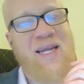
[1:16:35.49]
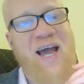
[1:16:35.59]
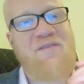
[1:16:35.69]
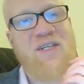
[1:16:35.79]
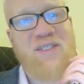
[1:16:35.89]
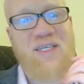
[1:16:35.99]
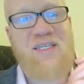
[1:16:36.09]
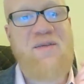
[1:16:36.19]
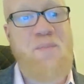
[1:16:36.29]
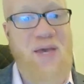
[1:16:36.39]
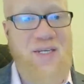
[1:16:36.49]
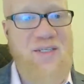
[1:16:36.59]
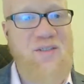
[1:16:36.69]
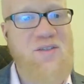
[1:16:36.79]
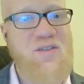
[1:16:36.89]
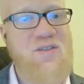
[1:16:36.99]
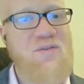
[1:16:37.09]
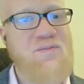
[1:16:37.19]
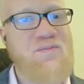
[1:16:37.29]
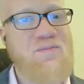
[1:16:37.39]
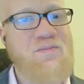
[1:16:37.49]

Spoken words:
that having this independence